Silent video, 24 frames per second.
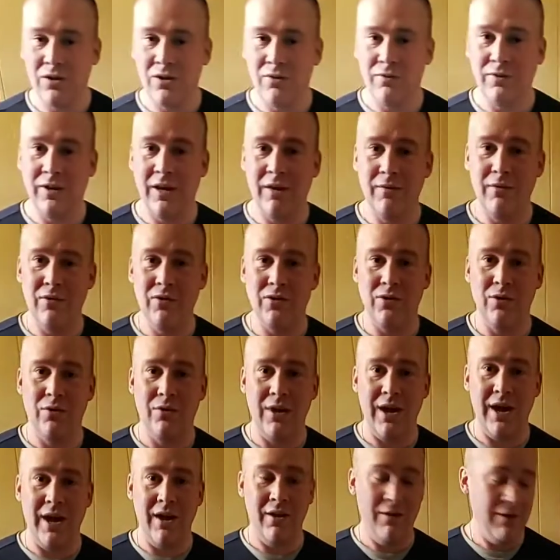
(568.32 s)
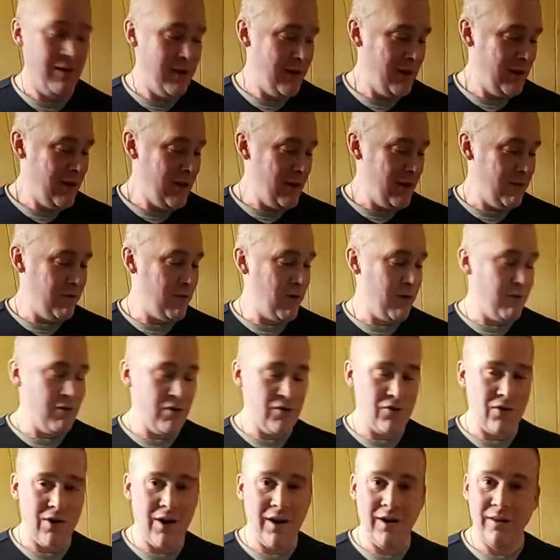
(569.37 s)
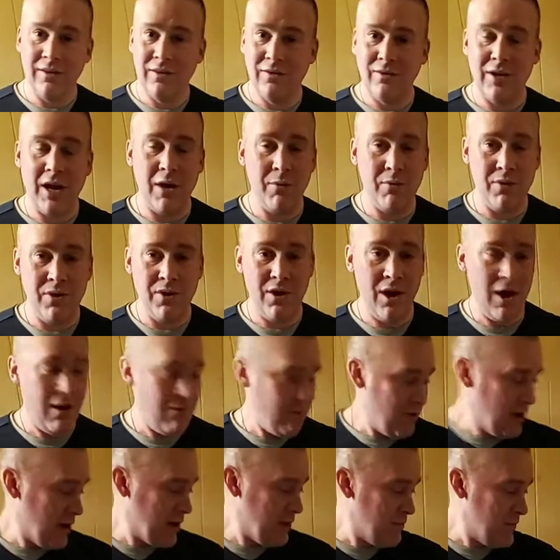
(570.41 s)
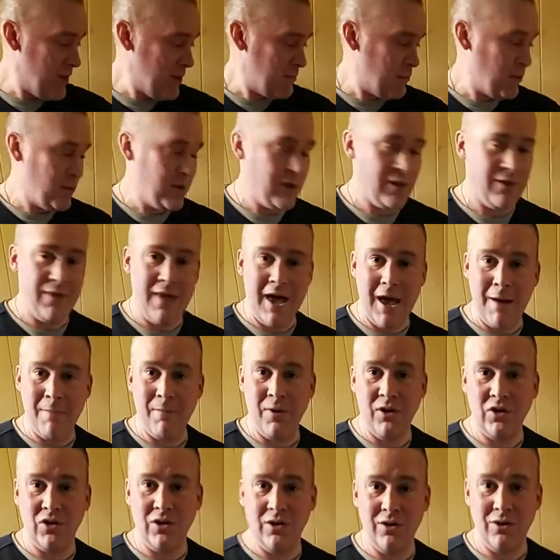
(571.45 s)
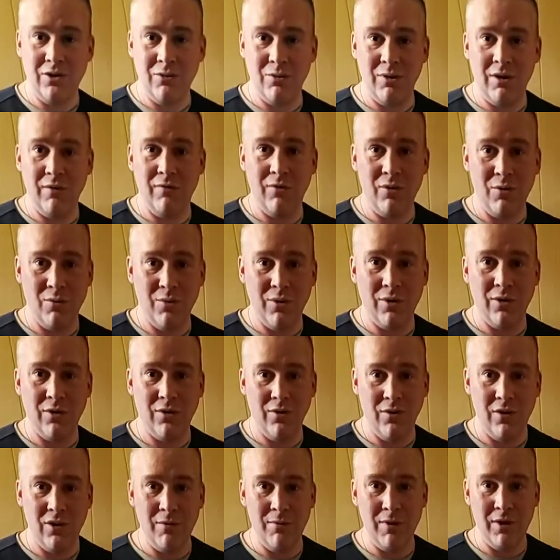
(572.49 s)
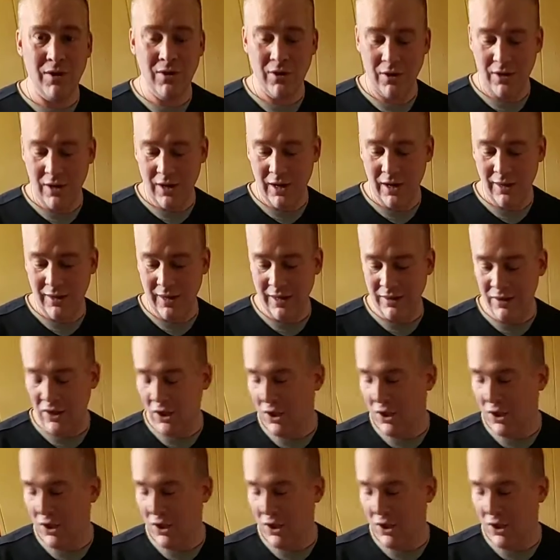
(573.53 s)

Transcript: the flavors go down. If you're ever trying this, I would not recommend putting that much into it if you weren't going to be cooking it. That's a lot.